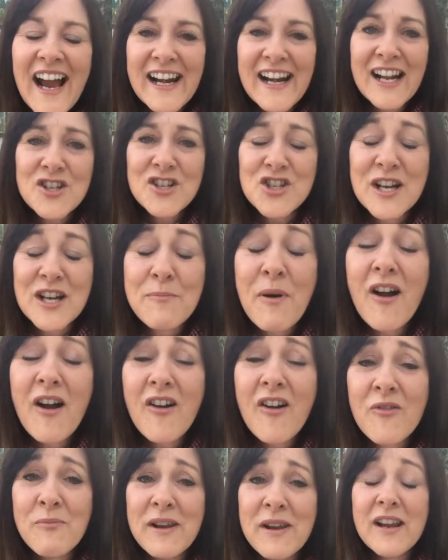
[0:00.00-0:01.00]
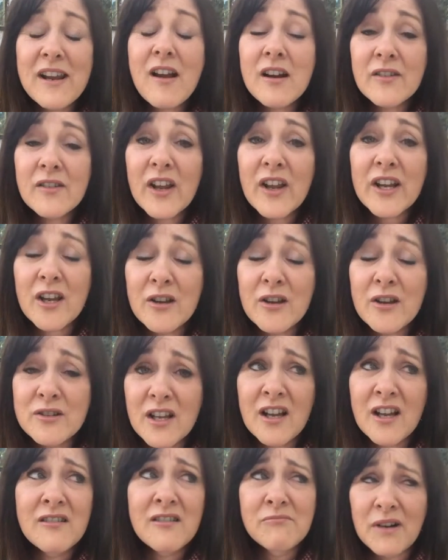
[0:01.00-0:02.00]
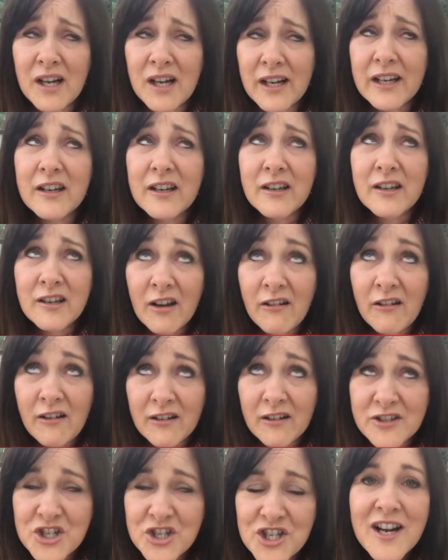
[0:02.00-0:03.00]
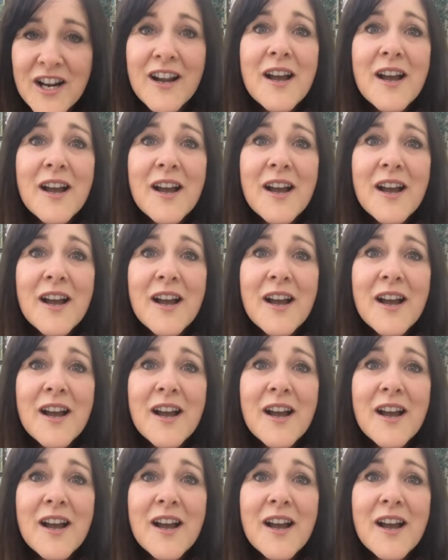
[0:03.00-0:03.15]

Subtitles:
And actually part of me kind of like goes, oh my gosh.